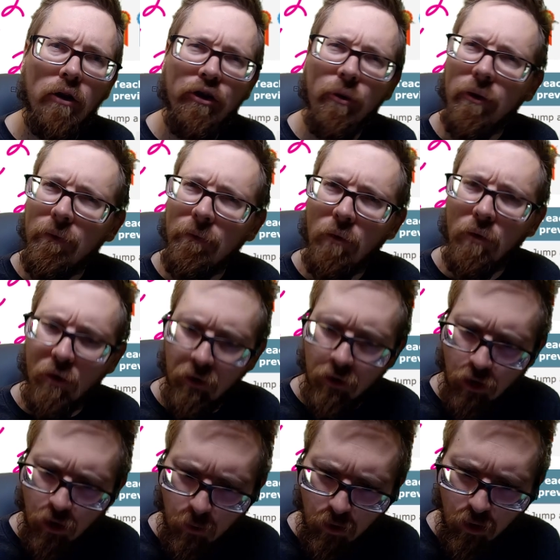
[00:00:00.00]
it's 4 or
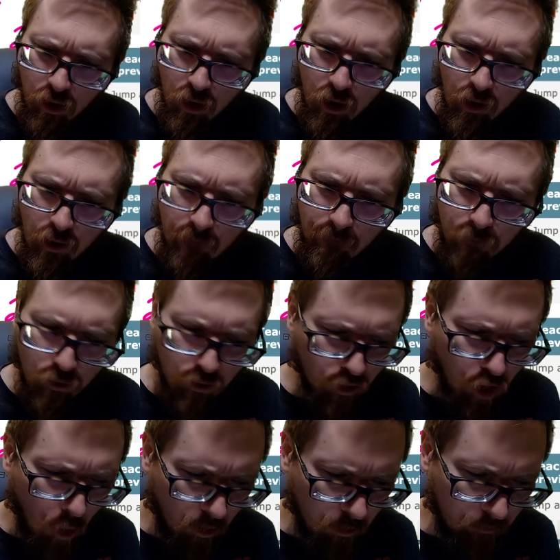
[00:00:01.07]
lower. 4 or
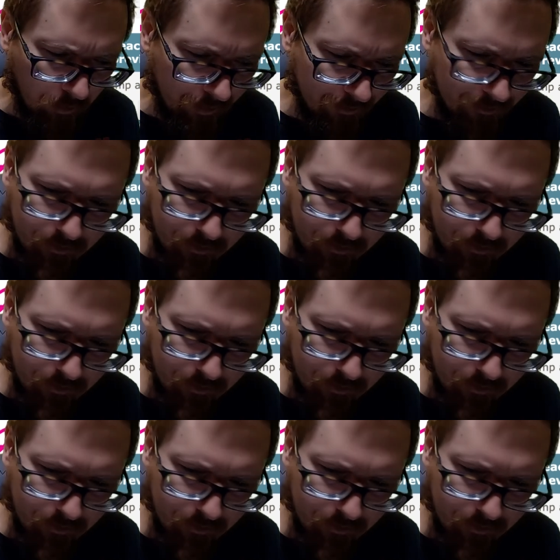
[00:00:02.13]
lower means